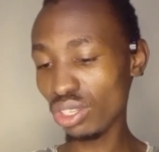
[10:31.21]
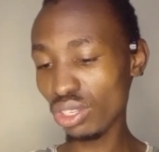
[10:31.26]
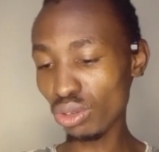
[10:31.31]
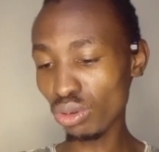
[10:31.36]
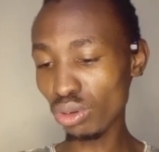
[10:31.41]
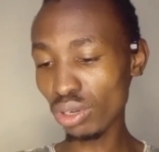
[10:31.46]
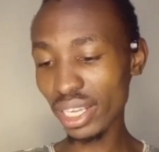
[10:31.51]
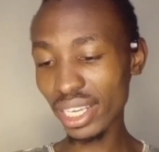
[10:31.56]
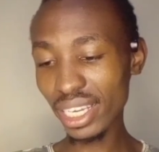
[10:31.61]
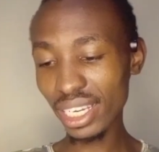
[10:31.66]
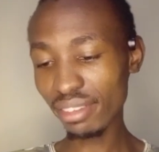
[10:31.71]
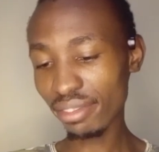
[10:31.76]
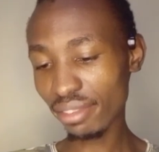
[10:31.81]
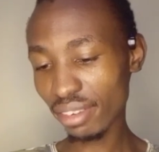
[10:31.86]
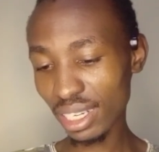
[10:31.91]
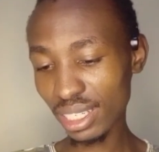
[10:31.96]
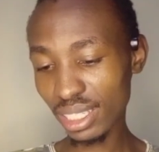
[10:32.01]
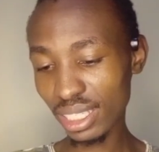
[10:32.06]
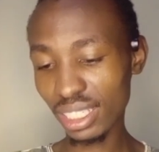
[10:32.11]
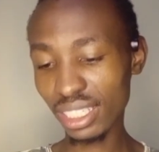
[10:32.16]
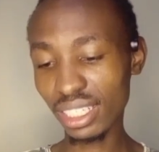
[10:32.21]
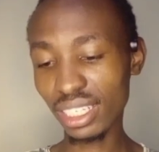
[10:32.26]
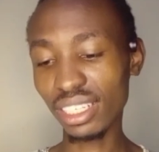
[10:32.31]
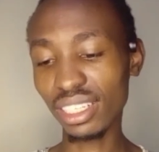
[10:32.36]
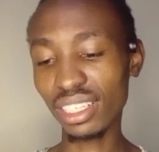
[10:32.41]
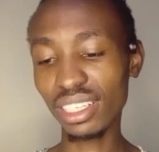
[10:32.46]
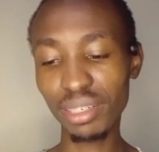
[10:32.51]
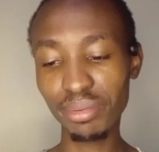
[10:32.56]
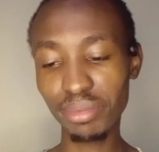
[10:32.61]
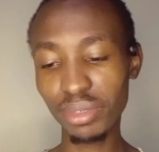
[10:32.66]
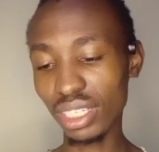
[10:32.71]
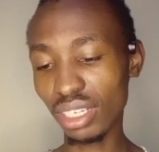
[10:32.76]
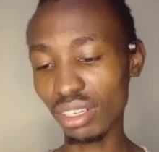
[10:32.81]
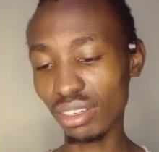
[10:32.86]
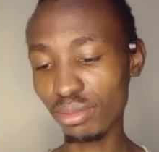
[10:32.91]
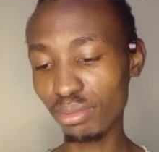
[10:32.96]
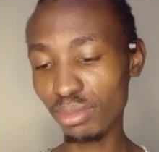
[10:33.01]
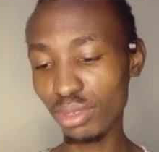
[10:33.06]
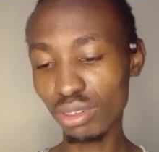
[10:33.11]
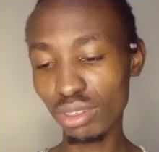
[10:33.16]
you'll get frightened and creeped
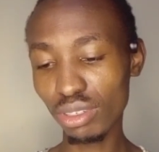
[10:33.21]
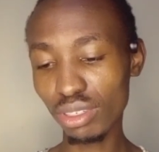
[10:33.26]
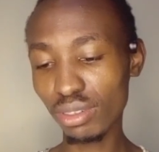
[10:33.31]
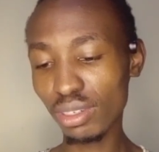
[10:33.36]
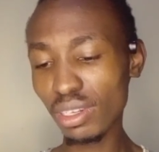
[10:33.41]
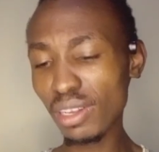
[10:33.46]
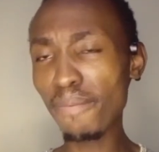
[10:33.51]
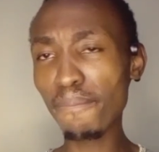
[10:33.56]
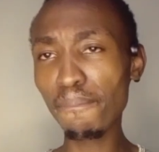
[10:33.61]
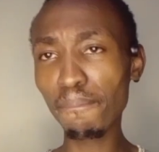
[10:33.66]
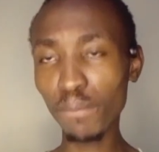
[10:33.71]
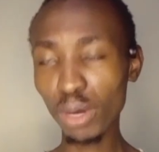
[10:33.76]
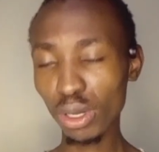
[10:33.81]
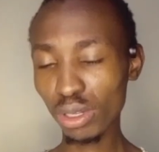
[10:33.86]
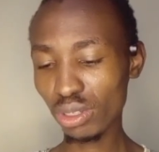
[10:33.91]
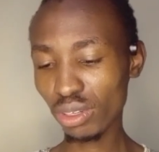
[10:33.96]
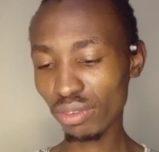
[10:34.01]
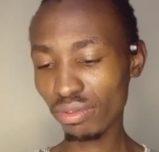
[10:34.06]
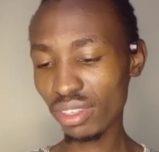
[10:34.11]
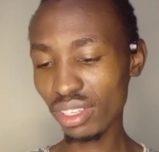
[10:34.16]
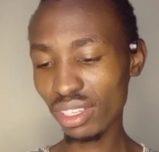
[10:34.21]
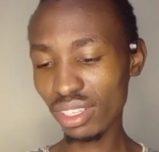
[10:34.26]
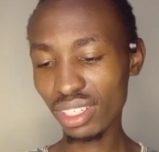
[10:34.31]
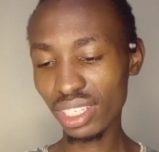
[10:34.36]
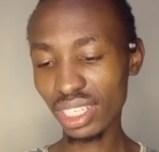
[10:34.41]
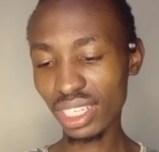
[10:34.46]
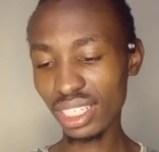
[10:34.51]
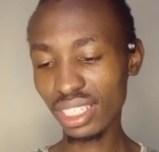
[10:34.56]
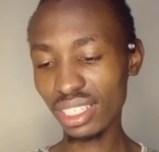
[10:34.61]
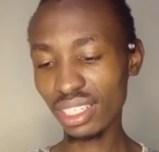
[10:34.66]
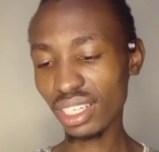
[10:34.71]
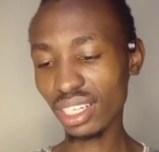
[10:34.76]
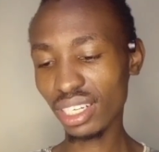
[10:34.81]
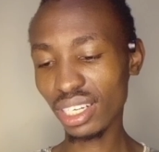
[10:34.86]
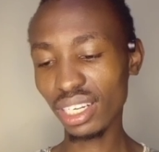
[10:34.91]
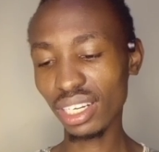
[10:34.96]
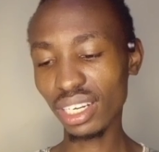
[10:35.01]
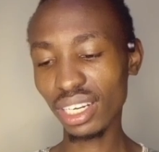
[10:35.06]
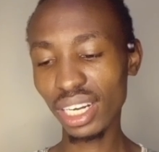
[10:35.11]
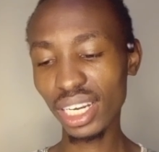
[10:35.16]
out, because most of these
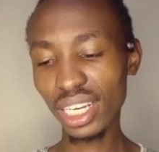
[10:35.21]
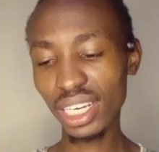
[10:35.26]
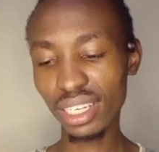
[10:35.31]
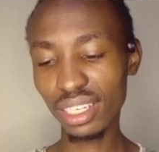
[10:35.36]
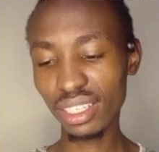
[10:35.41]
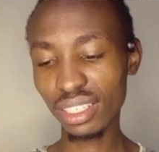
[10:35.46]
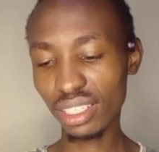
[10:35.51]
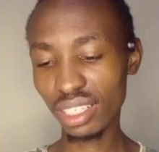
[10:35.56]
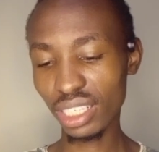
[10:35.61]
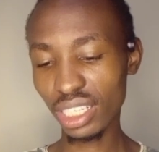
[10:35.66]
clinics,